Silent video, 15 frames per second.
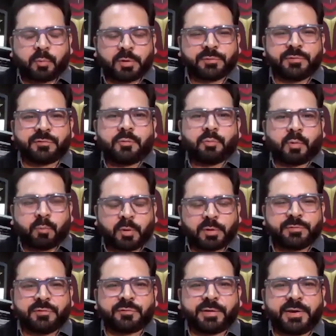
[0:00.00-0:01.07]
you are
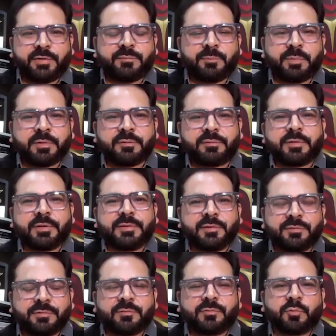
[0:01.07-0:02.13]
watching SightsIn Plus, and
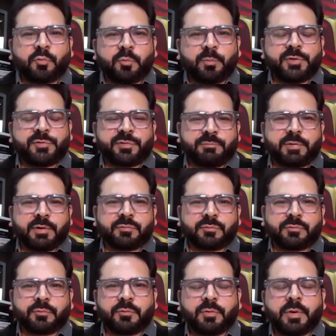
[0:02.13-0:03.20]
this is Umesh
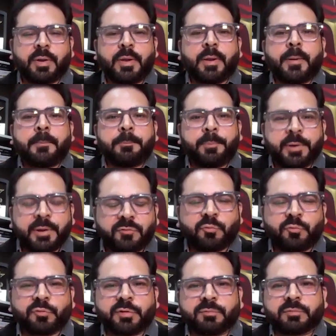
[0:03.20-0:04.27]
Srivastava. Please
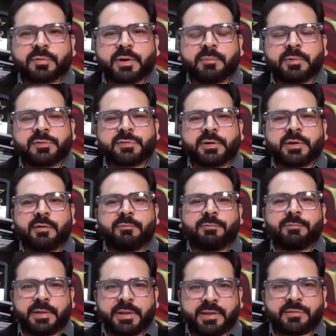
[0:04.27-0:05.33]
do subscribe the channel
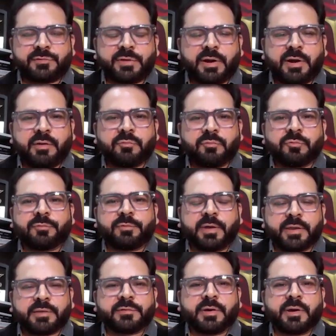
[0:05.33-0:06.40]
for the HR news, for
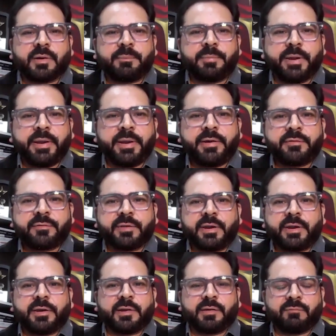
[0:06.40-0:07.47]
HR updates,
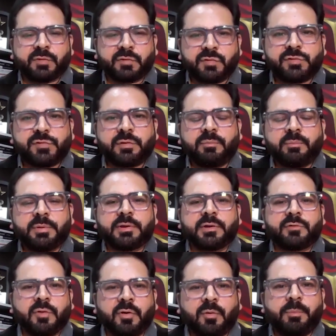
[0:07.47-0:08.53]
and conversation with the
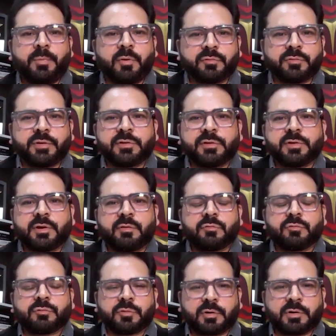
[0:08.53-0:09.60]
top-notch
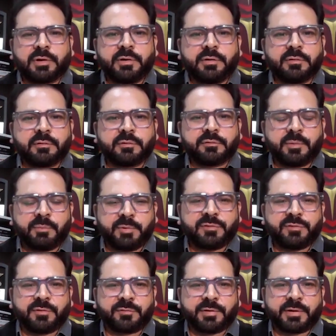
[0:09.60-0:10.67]
CHROs, thought leaders, and
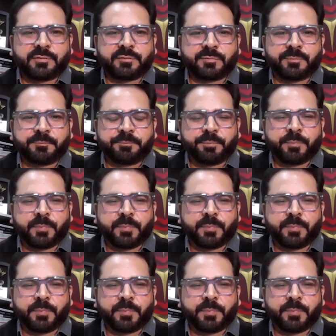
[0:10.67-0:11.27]
business heads.